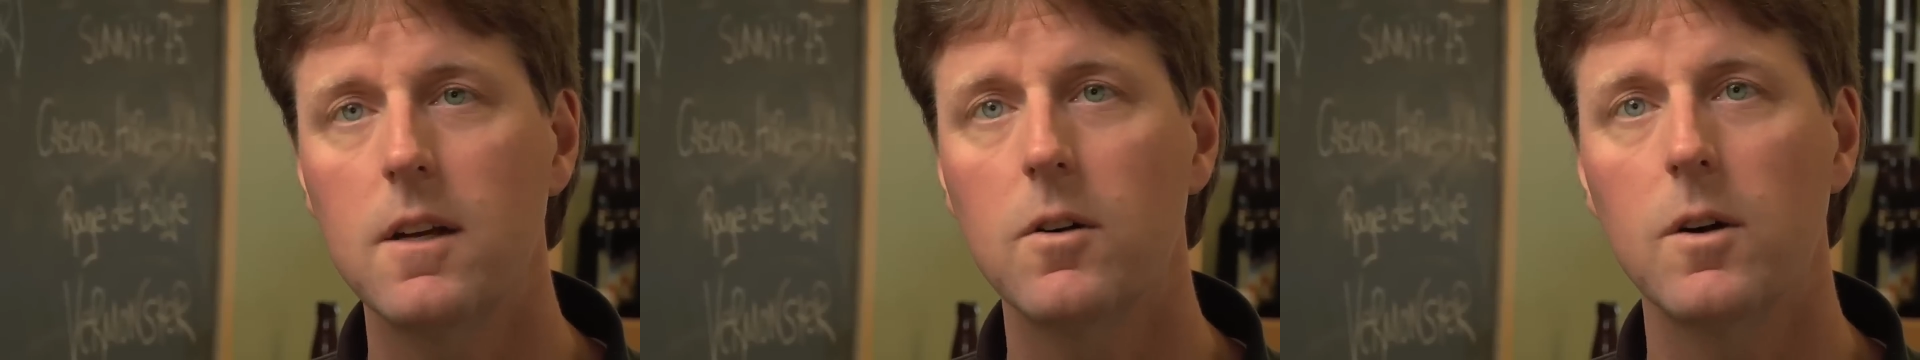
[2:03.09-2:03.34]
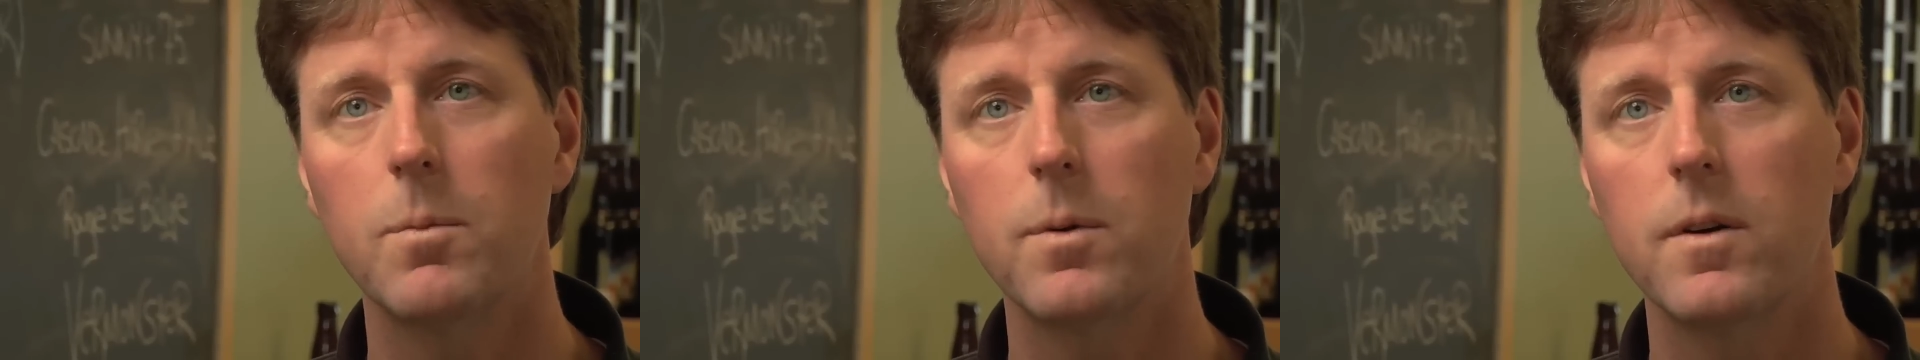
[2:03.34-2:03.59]

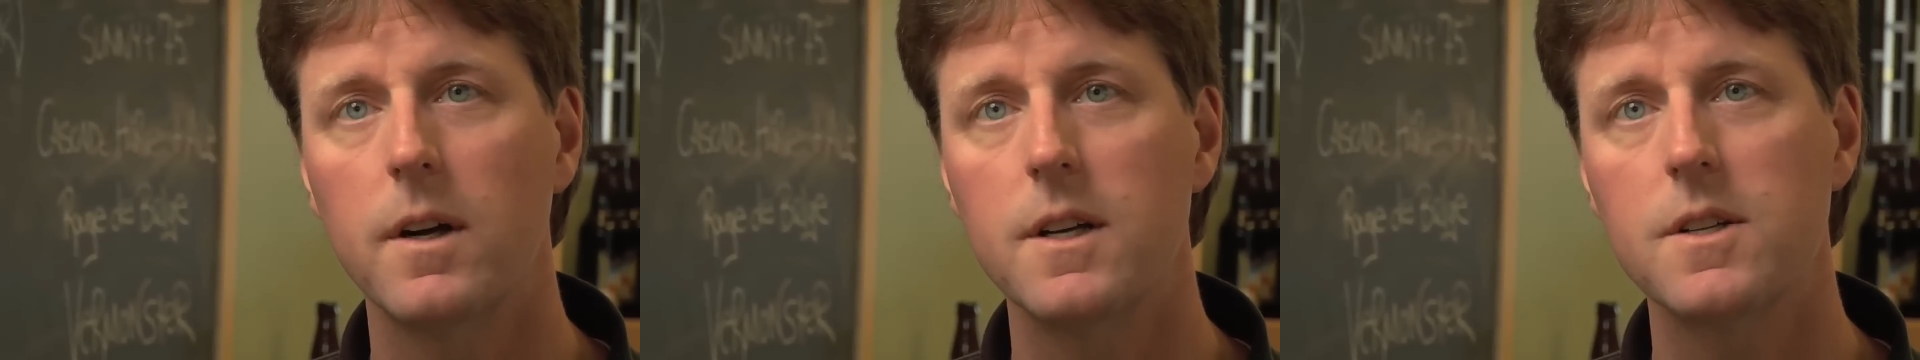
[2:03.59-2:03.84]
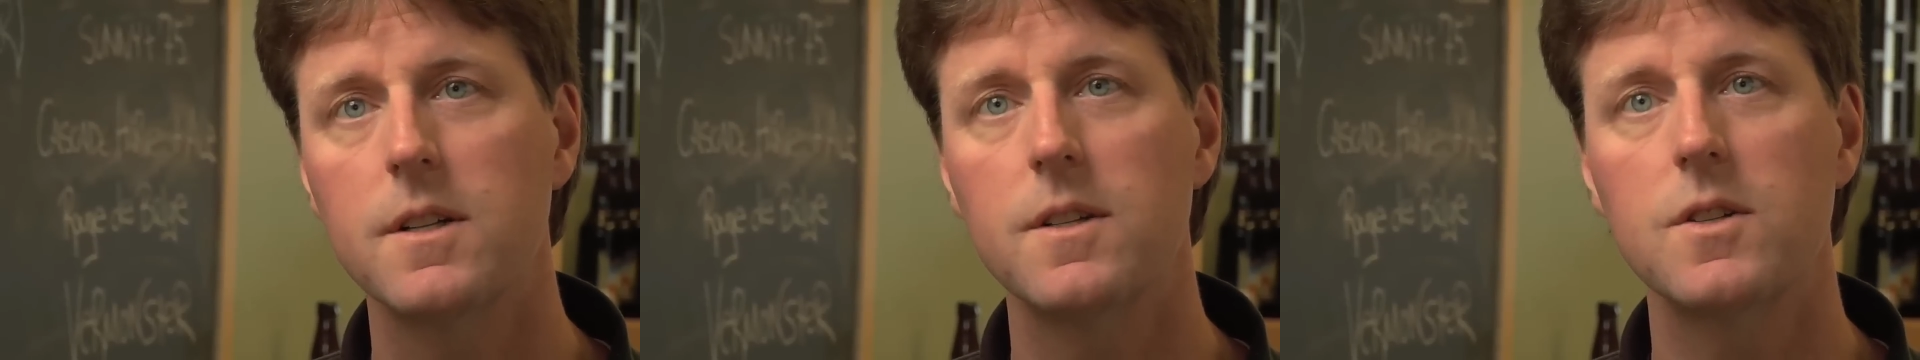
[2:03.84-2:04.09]

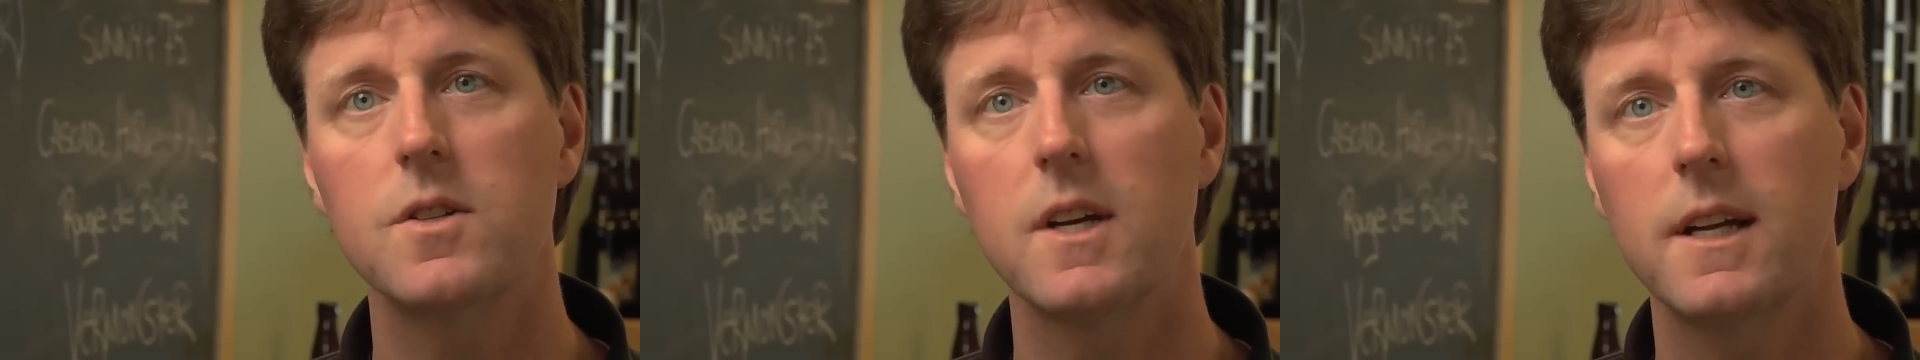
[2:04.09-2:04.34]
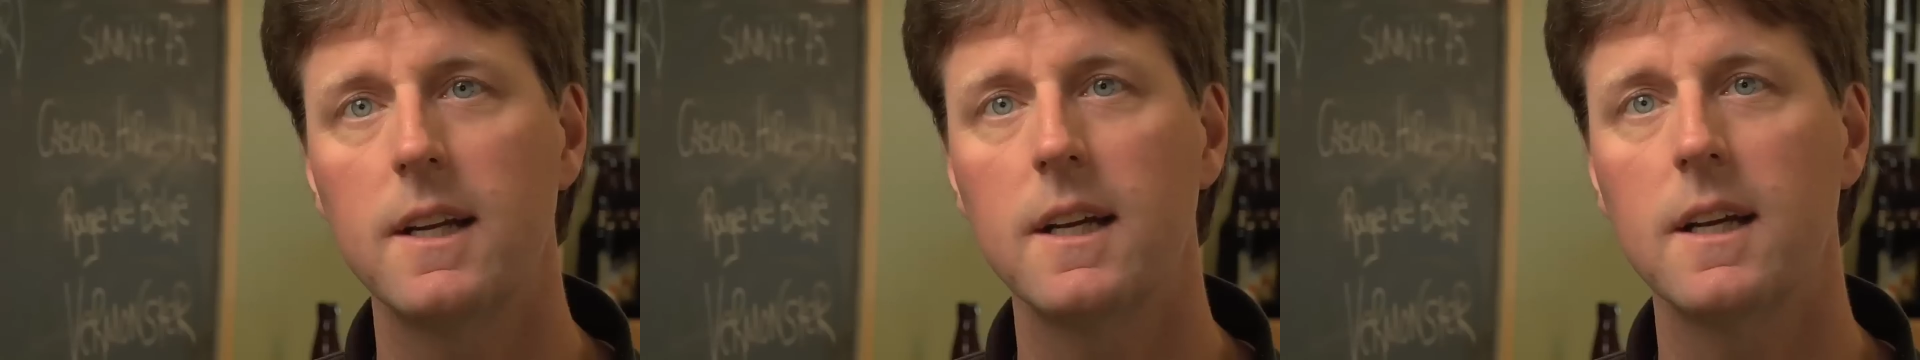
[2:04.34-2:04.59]
corporation
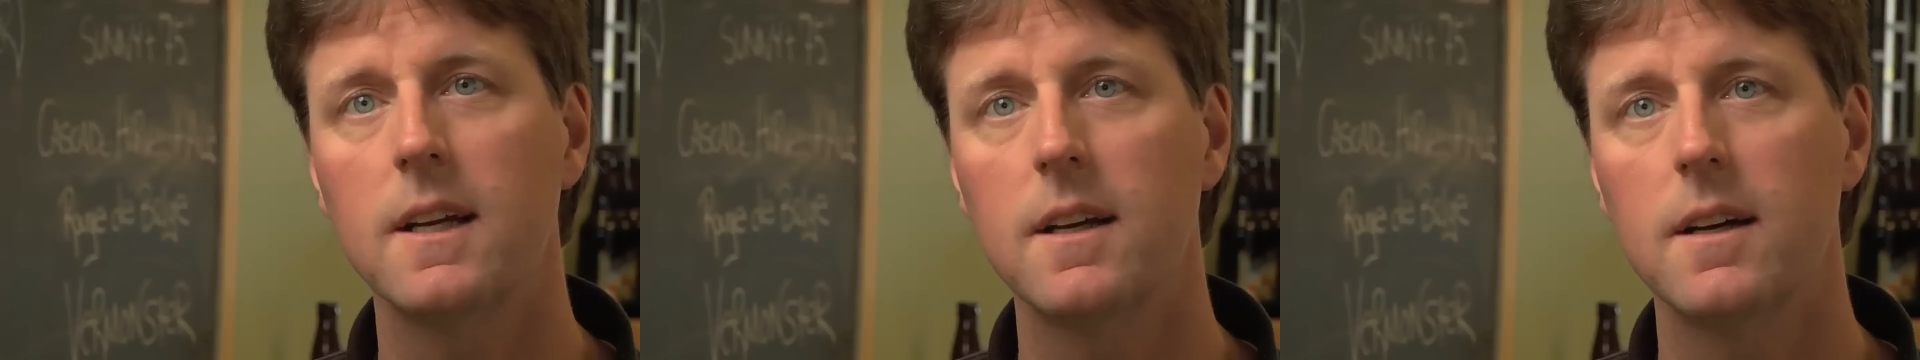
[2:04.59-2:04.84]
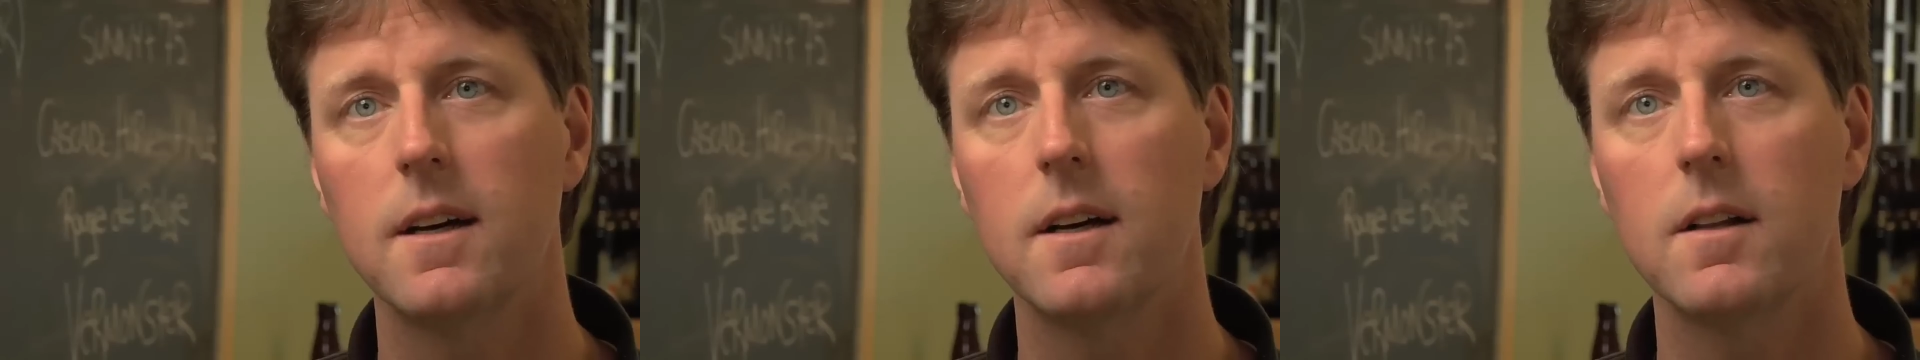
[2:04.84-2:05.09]
sending
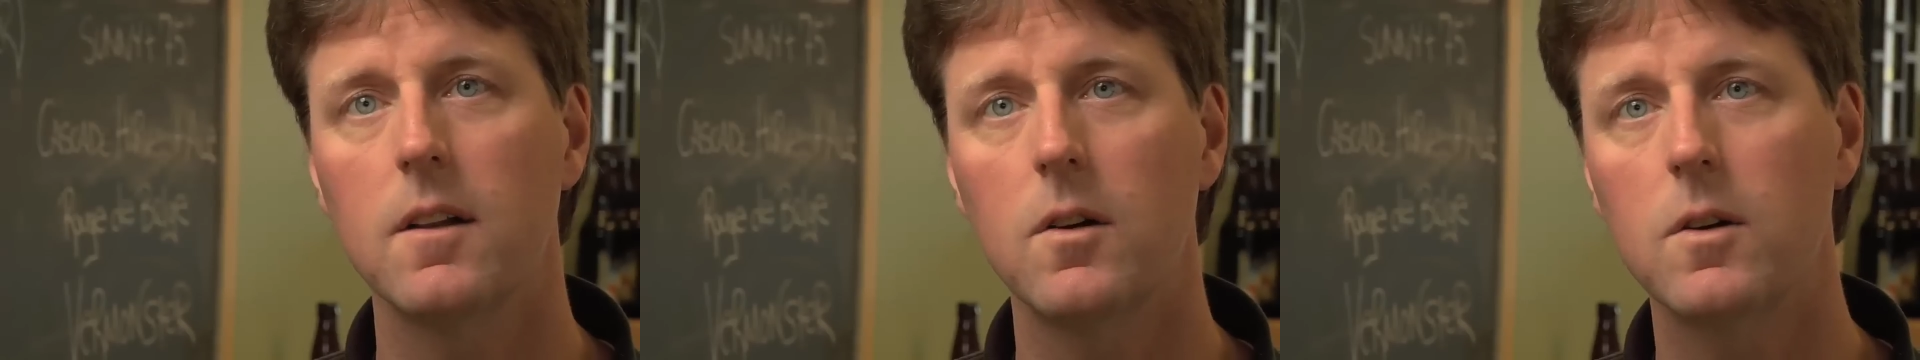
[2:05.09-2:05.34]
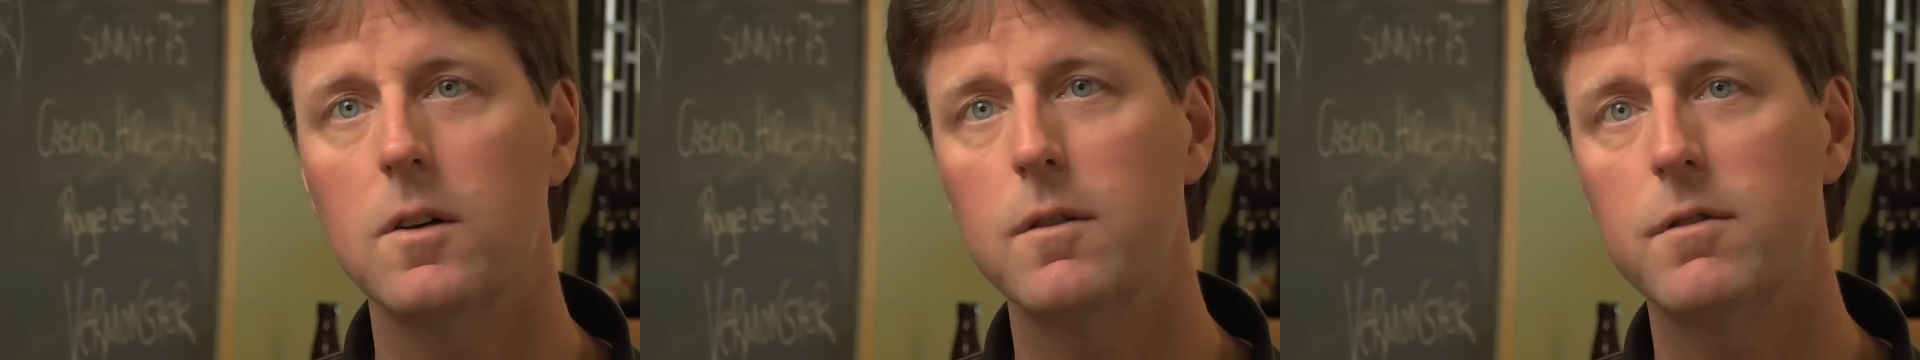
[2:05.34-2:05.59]
a
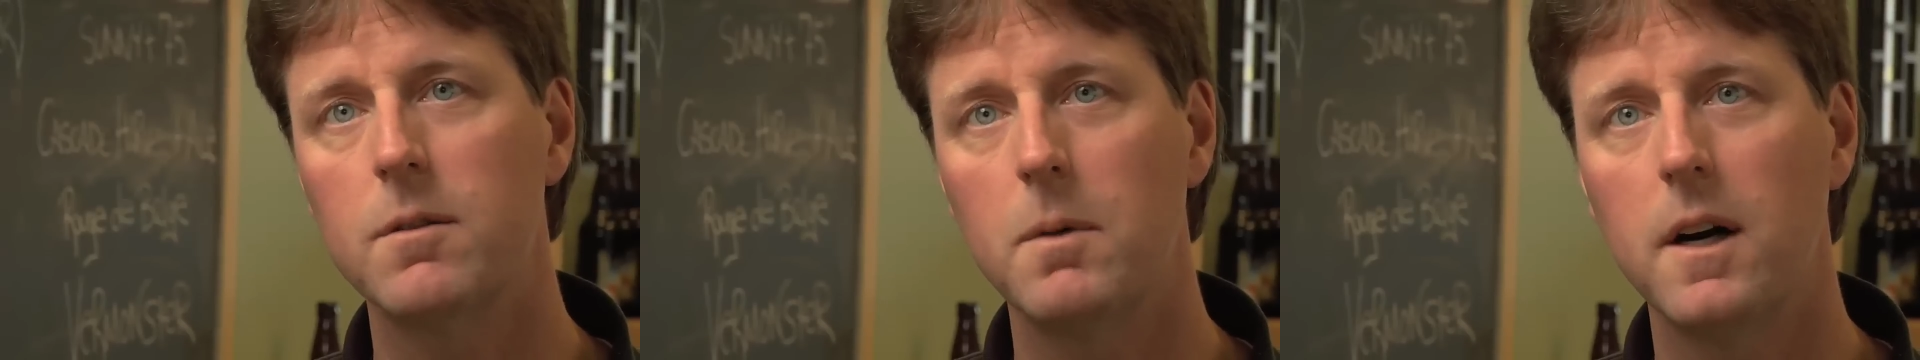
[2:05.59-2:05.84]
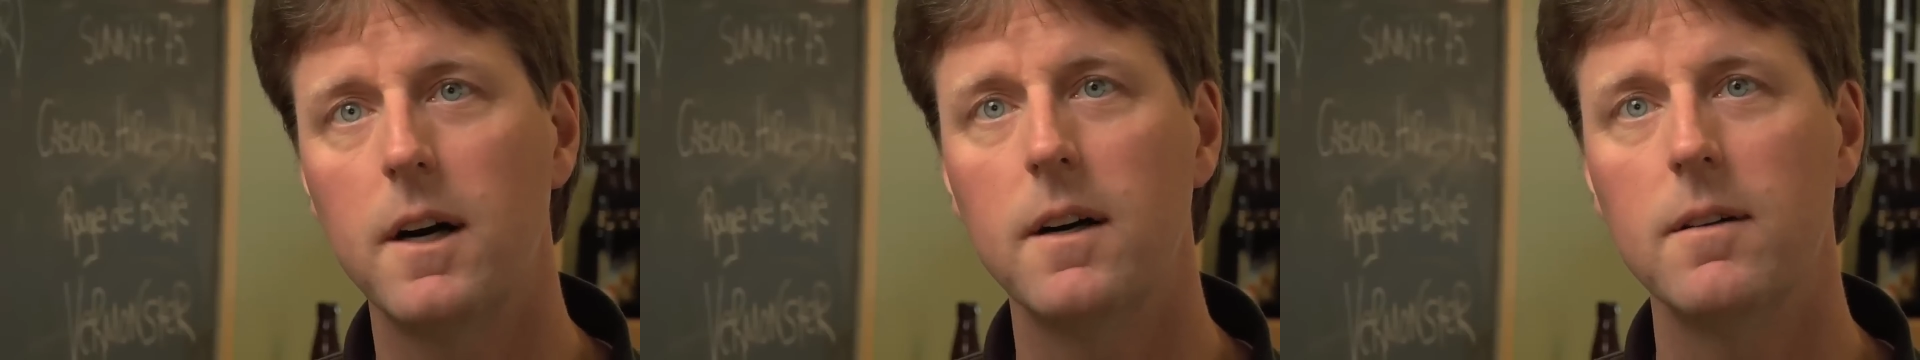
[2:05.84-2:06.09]
local
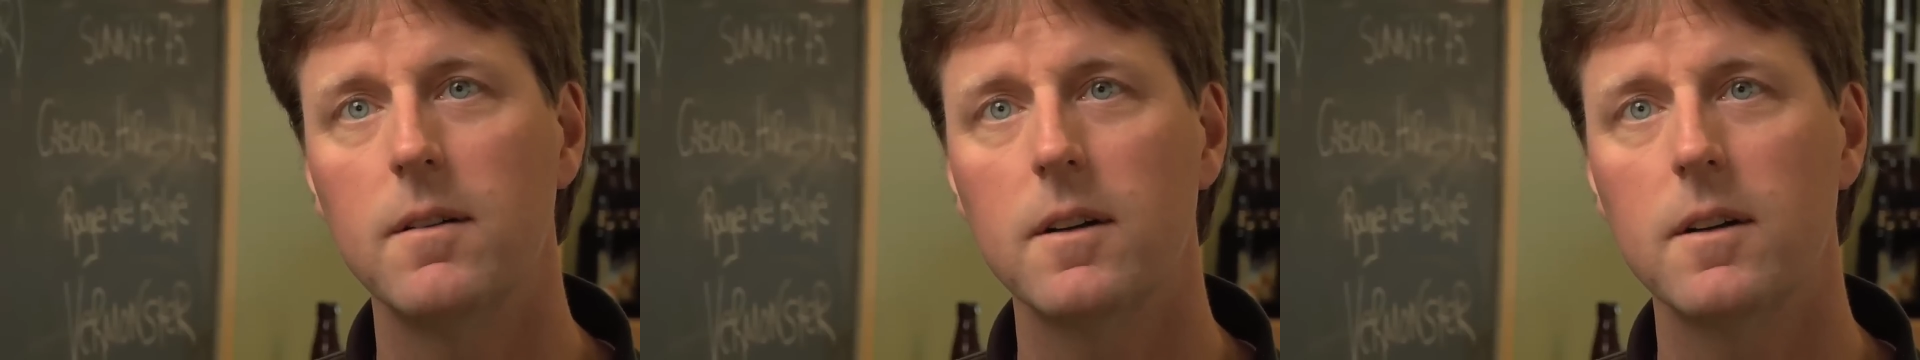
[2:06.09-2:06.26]
Vermont